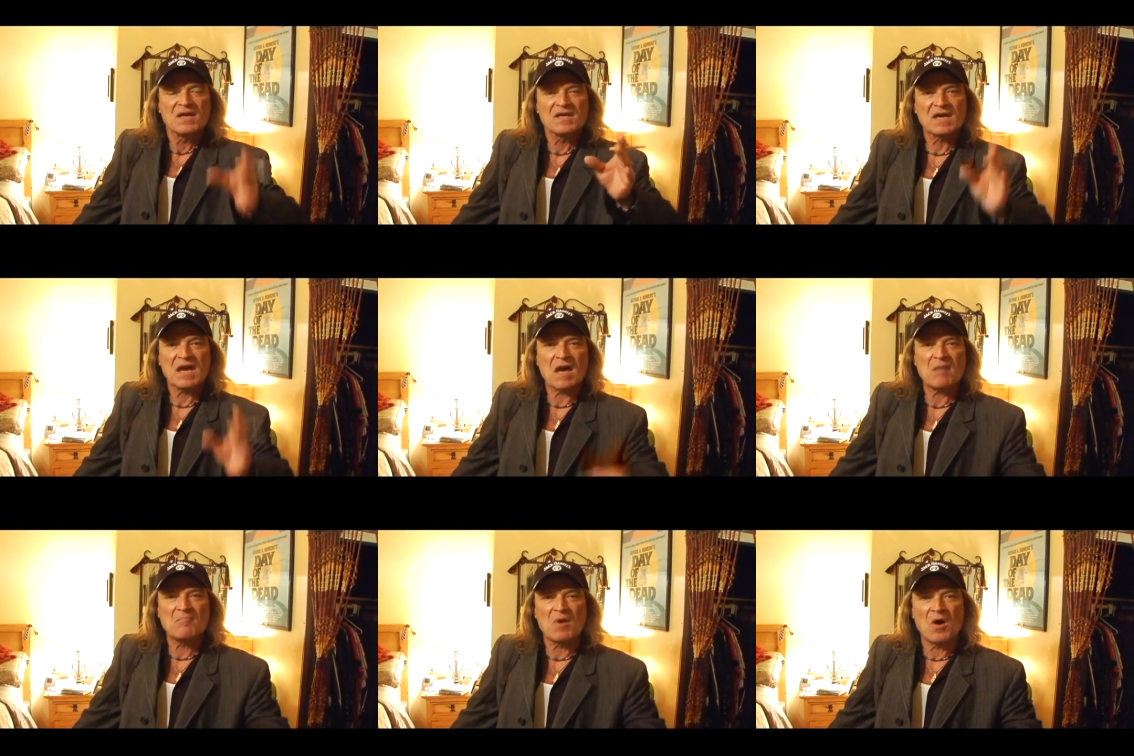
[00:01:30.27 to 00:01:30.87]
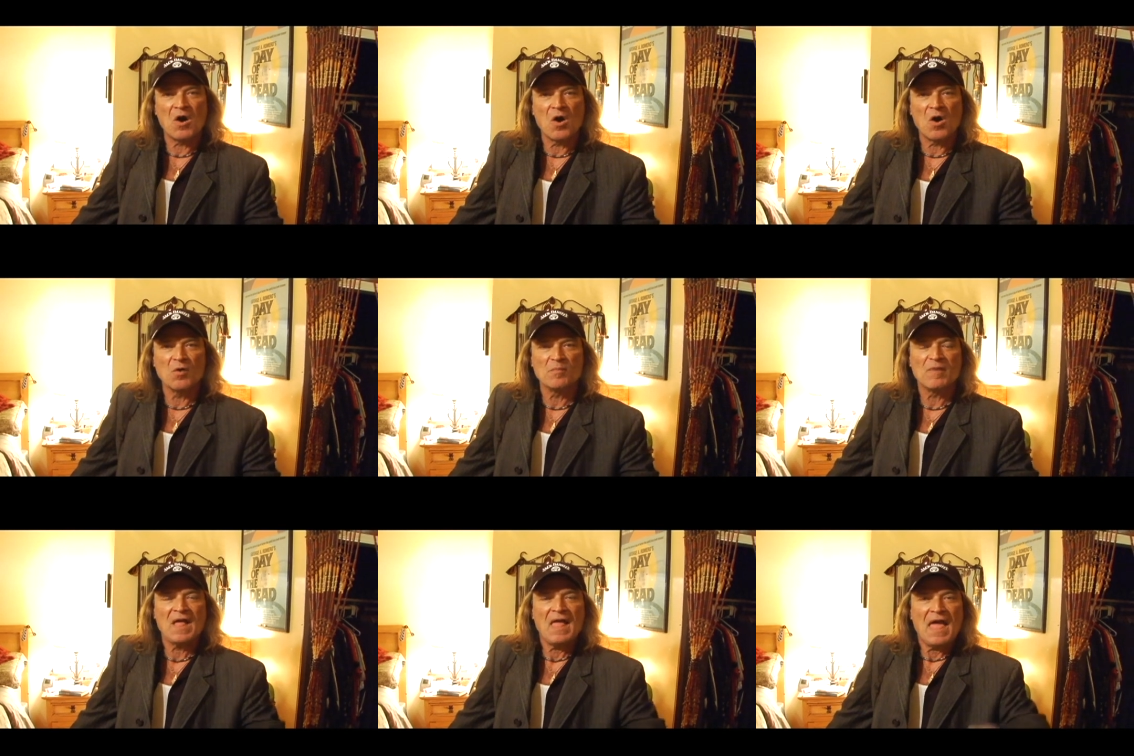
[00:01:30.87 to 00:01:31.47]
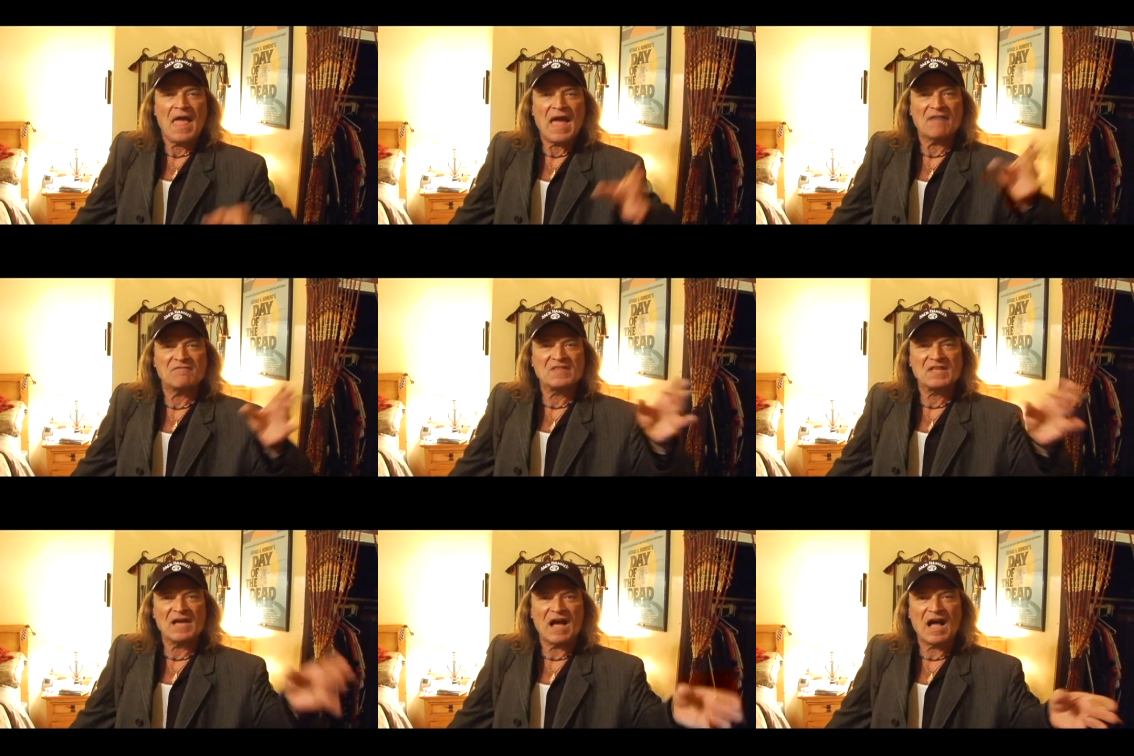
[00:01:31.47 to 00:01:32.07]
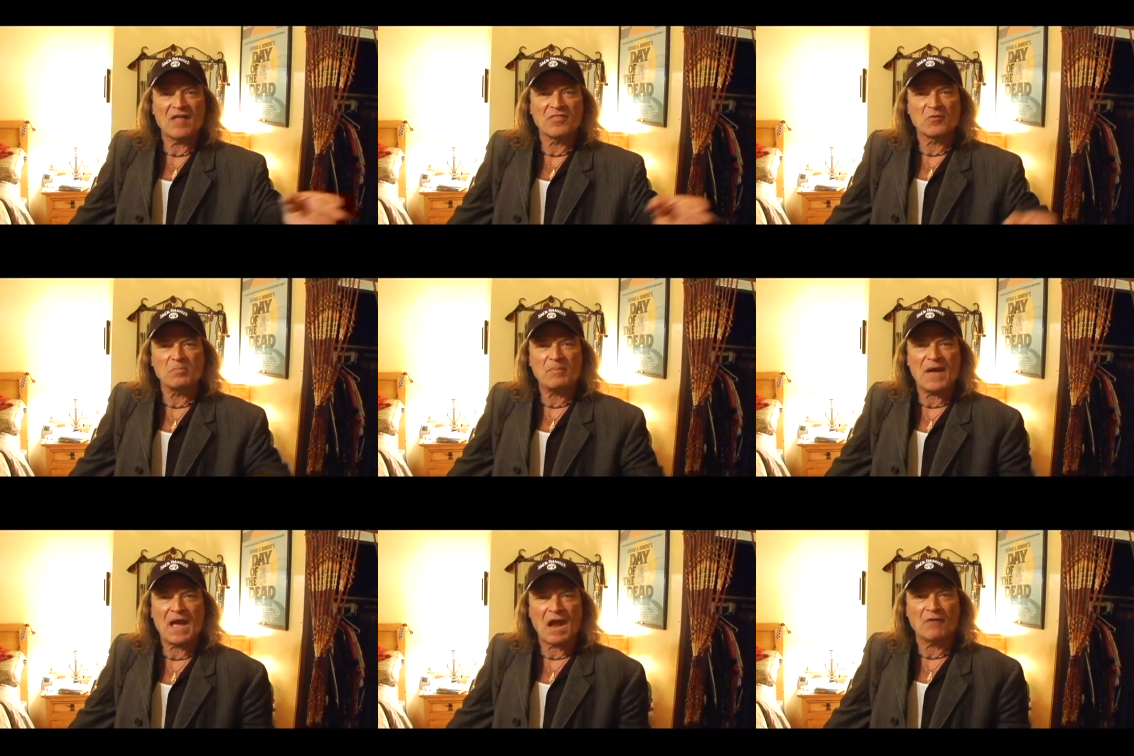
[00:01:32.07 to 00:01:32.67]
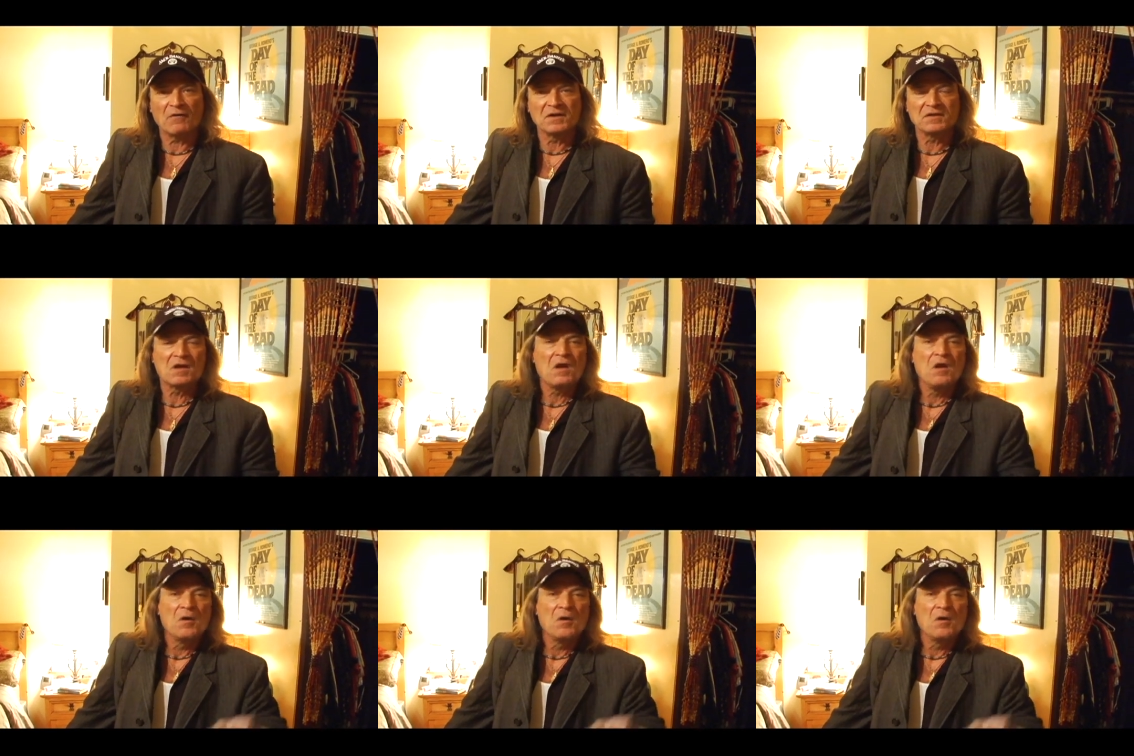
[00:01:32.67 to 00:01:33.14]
come home, have the other parent,